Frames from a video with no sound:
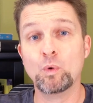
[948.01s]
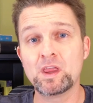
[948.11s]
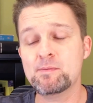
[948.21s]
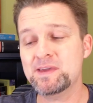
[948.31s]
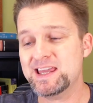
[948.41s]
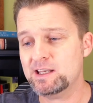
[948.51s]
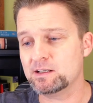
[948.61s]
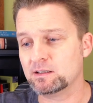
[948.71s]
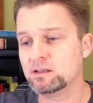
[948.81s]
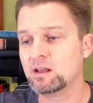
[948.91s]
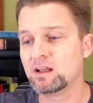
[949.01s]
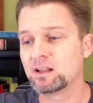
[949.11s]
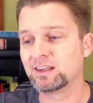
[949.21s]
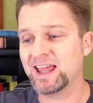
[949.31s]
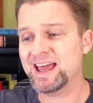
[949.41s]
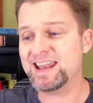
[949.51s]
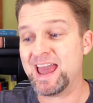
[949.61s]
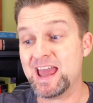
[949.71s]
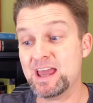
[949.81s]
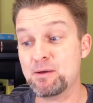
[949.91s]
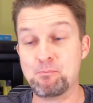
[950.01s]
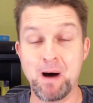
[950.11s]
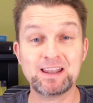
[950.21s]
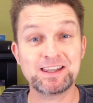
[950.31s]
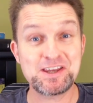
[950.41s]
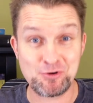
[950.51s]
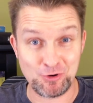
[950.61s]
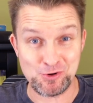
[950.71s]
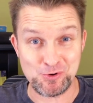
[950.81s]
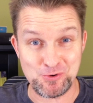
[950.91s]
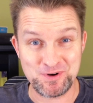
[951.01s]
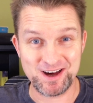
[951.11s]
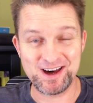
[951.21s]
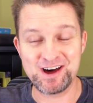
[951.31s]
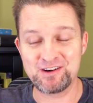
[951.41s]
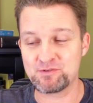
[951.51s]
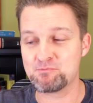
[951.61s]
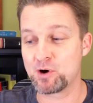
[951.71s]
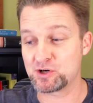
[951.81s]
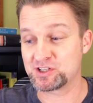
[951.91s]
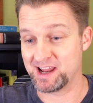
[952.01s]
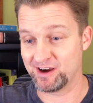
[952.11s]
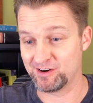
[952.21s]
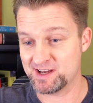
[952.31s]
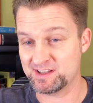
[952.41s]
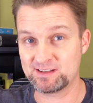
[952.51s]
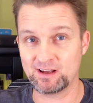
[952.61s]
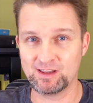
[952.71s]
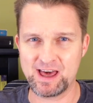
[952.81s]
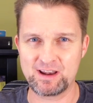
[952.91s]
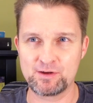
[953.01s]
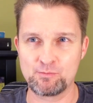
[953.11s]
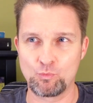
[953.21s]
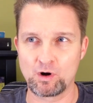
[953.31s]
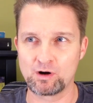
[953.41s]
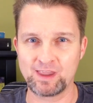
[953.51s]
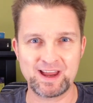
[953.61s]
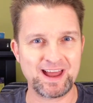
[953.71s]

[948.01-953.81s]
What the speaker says: William Eaton led a motley crew of mercenaries. A lot of them were